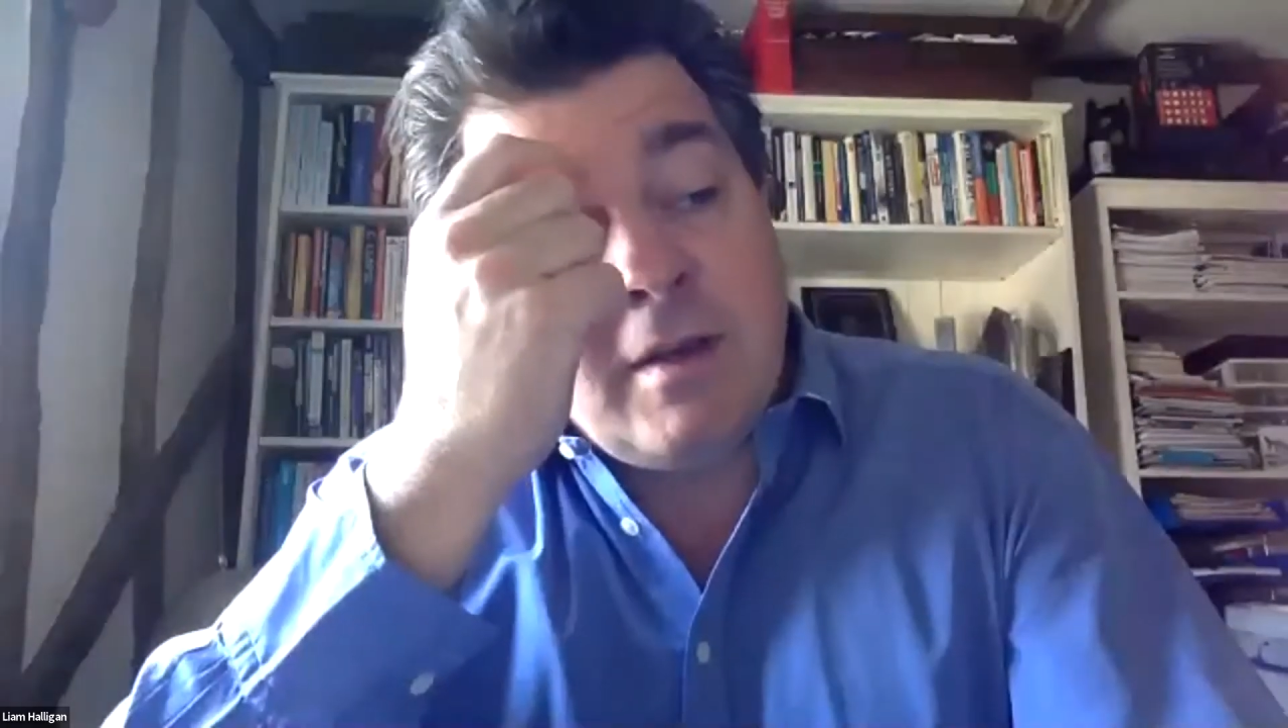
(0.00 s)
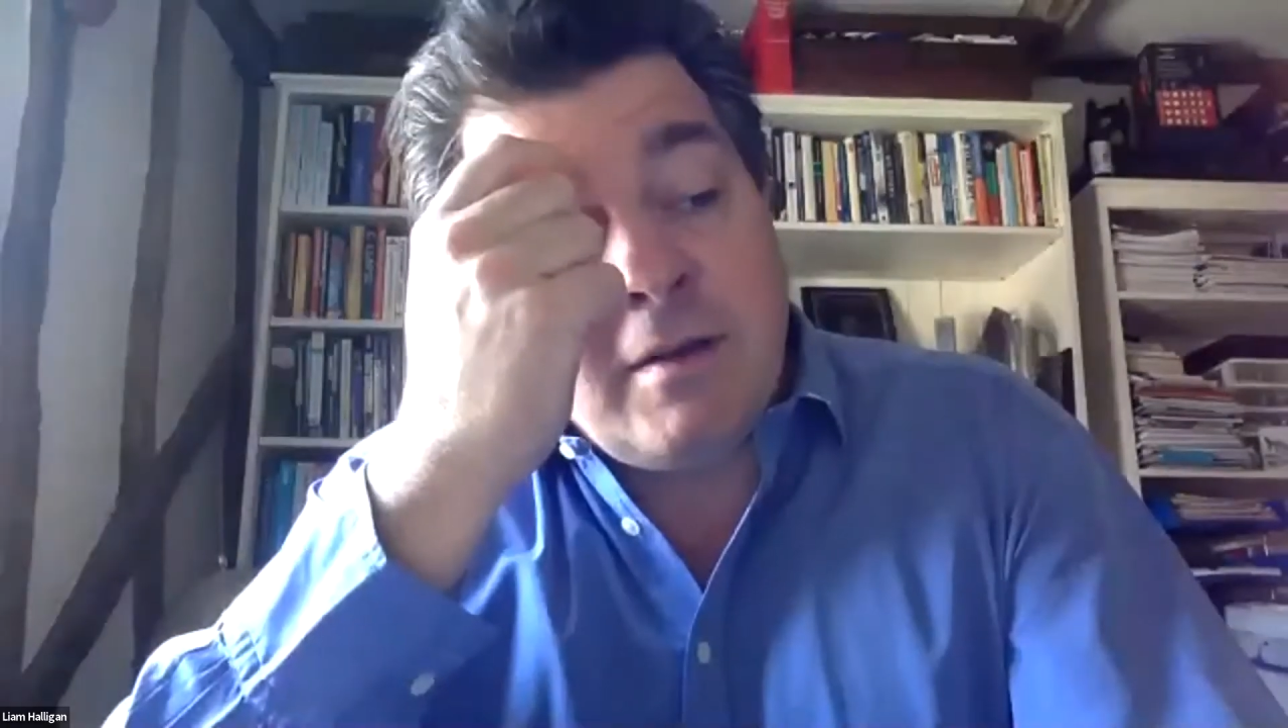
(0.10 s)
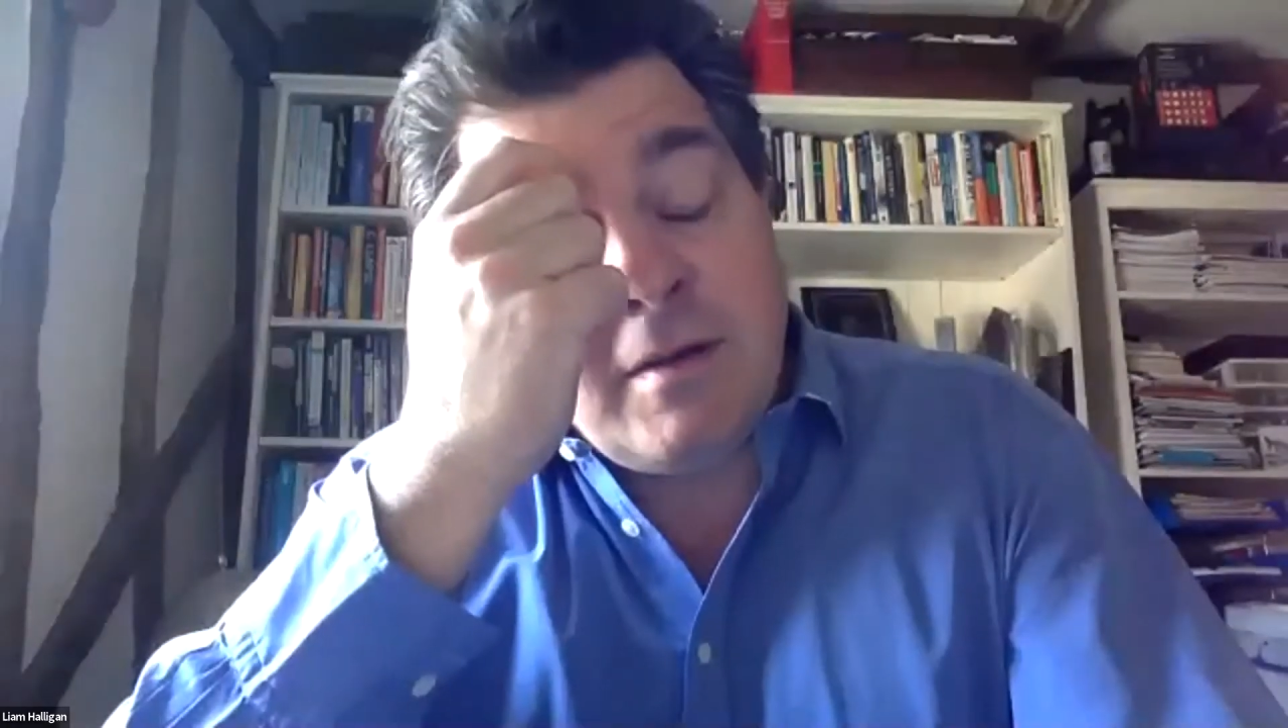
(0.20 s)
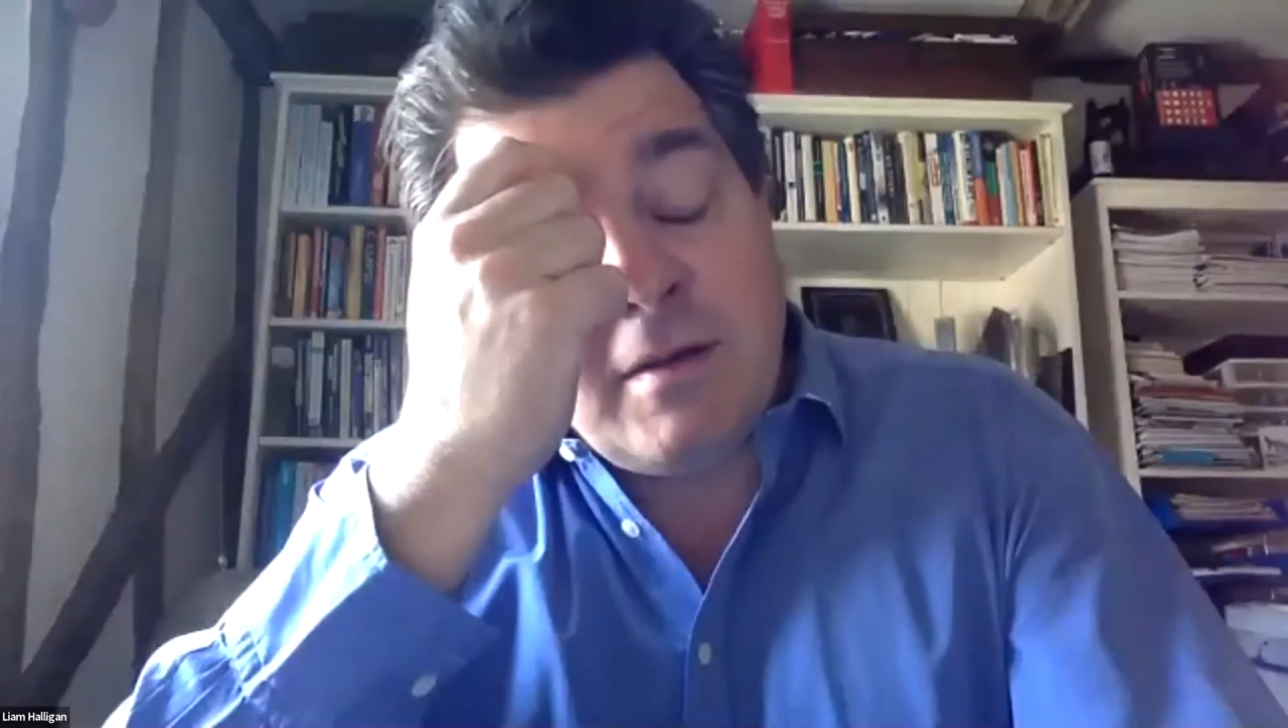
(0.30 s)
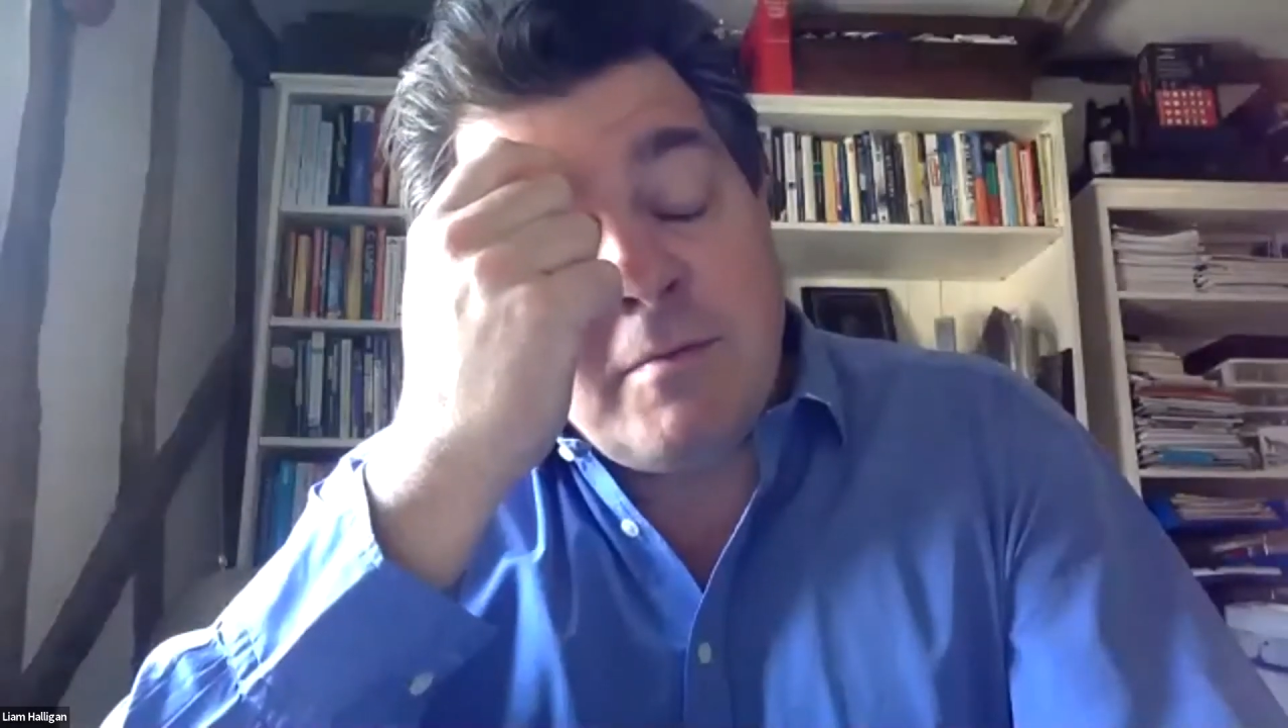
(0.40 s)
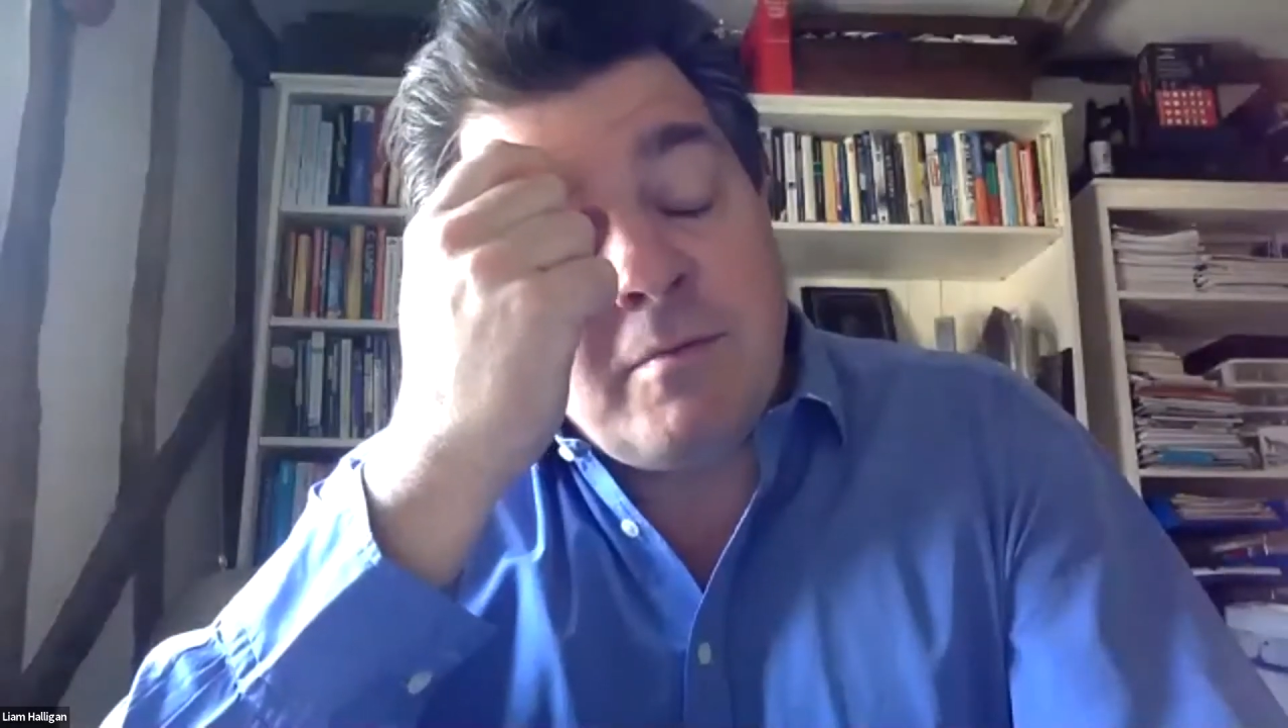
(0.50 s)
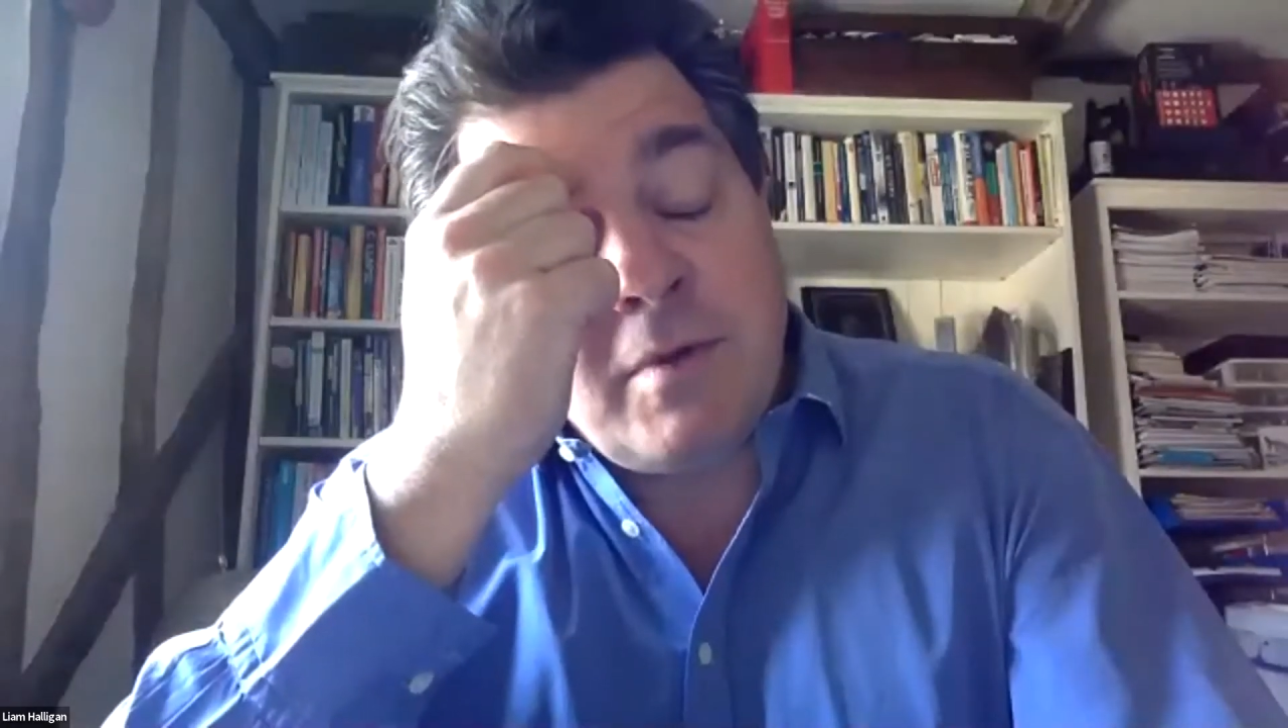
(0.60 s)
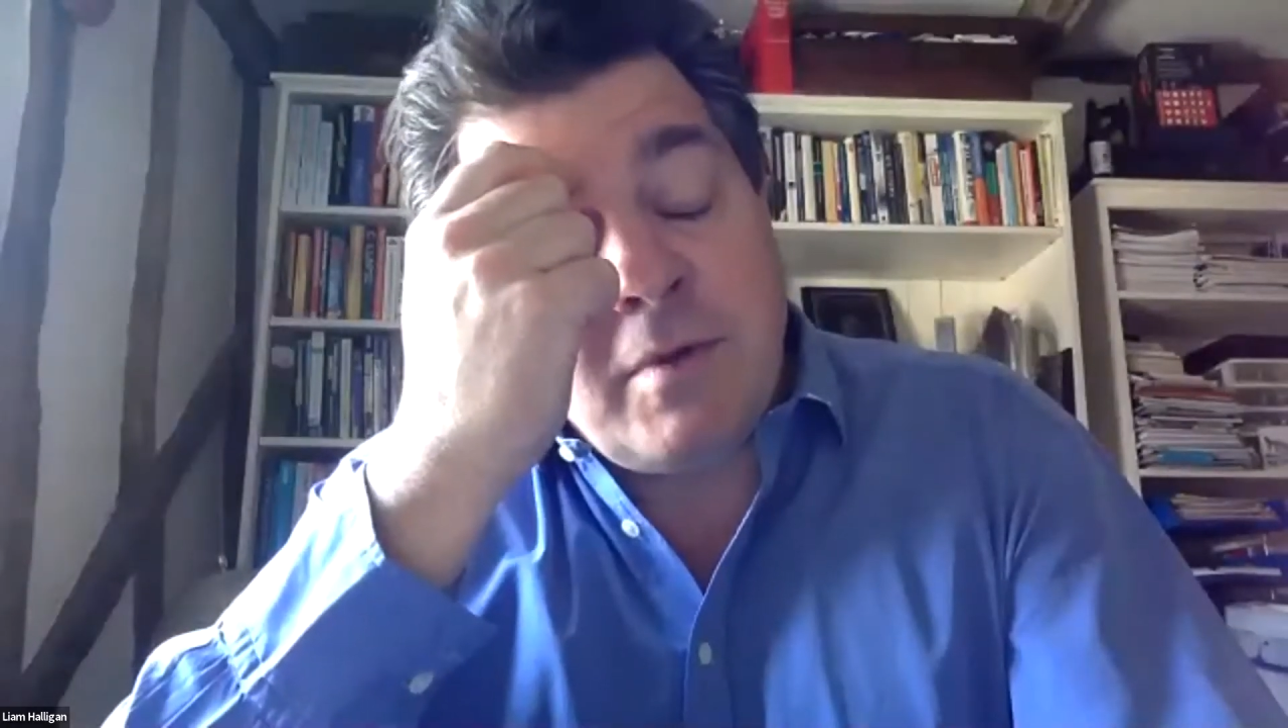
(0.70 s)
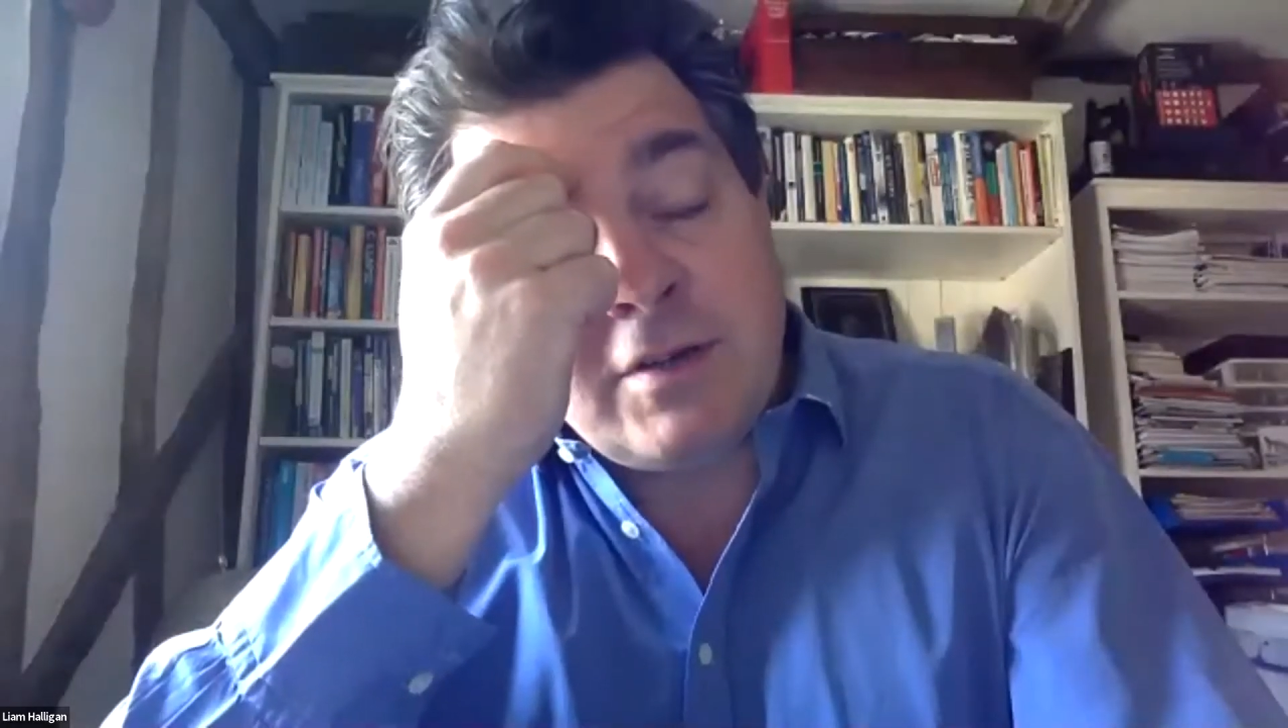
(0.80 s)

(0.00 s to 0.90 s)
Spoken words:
when